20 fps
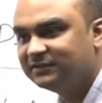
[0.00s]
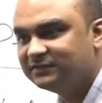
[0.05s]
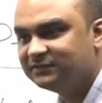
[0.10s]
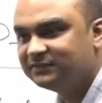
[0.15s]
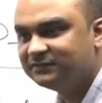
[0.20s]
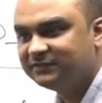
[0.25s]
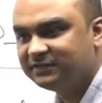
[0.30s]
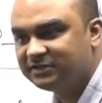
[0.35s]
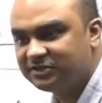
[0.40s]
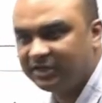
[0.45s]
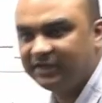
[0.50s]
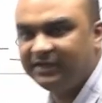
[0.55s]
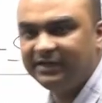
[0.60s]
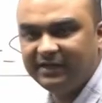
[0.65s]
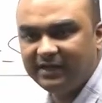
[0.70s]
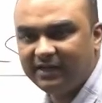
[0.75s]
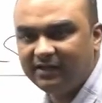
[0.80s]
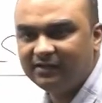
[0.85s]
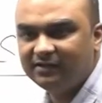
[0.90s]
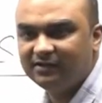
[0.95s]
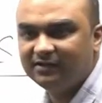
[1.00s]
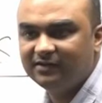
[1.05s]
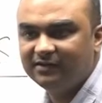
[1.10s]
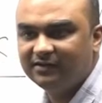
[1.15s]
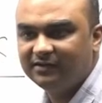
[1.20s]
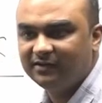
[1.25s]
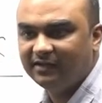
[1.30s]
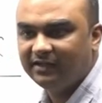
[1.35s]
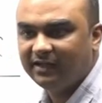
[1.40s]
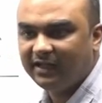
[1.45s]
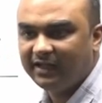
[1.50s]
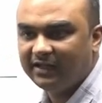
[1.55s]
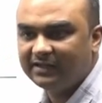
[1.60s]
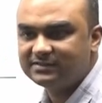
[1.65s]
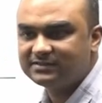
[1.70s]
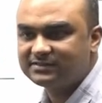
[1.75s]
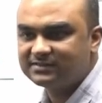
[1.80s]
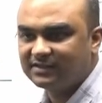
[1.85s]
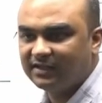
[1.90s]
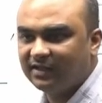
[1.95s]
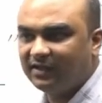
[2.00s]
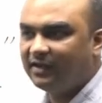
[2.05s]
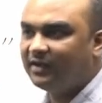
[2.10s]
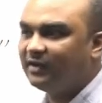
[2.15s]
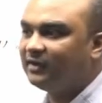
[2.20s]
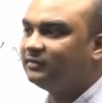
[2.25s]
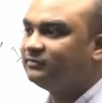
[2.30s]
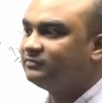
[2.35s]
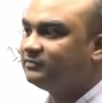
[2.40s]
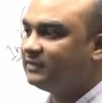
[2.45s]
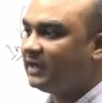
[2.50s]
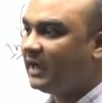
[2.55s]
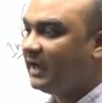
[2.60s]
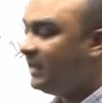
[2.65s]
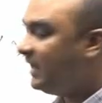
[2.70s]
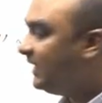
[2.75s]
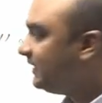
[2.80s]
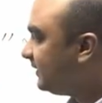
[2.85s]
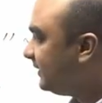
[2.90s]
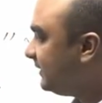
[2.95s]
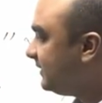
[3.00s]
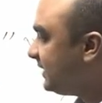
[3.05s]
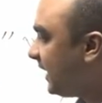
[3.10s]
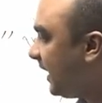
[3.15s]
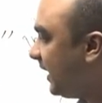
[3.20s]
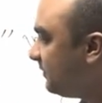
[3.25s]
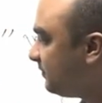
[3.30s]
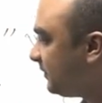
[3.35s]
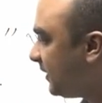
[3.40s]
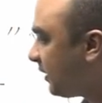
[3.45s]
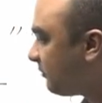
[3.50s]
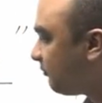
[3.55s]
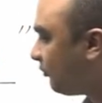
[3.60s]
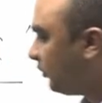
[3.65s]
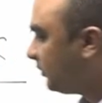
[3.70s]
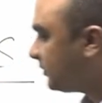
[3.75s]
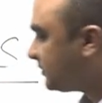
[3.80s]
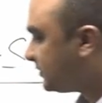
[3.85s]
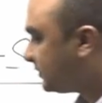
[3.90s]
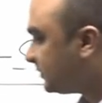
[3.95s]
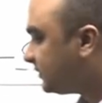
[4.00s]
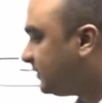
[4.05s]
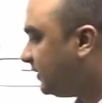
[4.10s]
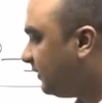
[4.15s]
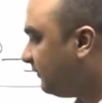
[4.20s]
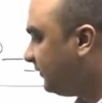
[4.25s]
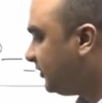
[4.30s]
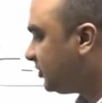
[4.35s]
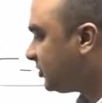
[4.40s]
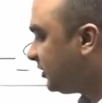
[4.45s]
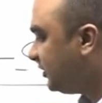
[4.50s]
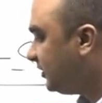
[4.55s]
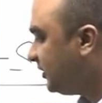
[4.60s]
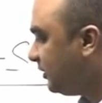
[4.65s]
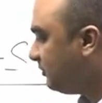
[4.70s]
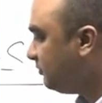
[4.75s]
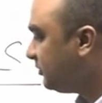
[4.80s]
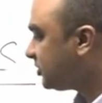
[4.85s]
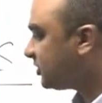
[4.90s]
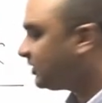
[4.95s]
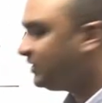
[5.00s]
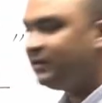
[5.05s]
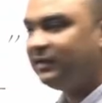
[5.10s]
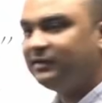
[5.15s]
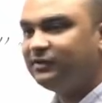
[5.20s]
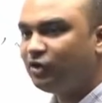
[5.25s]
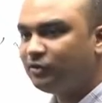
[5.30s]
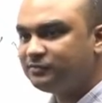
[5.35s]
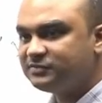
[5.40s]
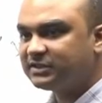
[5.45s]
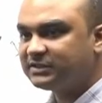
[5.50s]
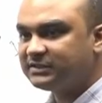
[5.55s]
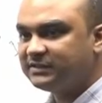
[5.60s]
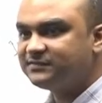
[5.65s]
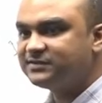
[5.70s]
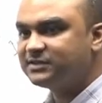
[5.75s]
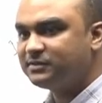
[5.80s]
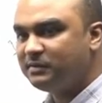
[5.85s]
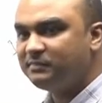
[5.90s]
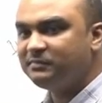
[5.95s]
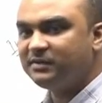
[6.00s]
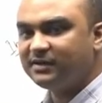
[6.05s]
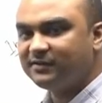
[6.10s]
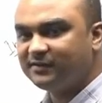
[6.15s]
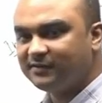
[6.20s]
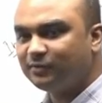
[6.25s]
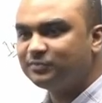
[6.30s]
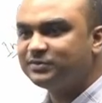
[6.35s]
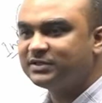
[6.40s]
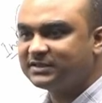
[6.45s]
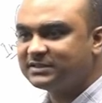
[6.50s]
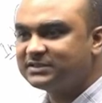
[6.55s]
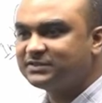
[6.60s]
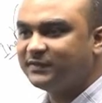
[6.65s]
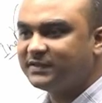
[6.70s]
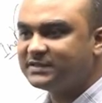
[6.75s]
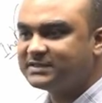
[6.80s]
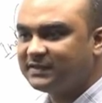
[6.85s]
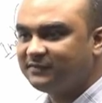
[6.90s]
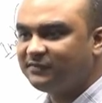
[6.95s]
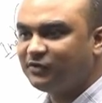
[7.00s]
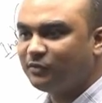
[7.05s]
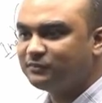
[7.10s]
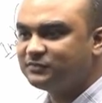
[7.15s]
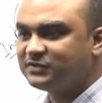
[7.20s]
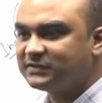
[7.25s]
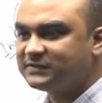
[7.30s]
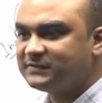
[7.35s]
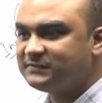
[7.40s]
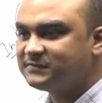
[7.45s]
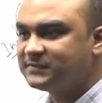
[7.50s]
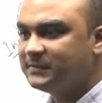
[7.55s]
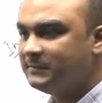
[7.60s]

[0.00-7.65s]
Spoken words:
which India has highlighted in the IPR policy. The vision, the mission and the objectives. Remember, the objectives were 7 objectives.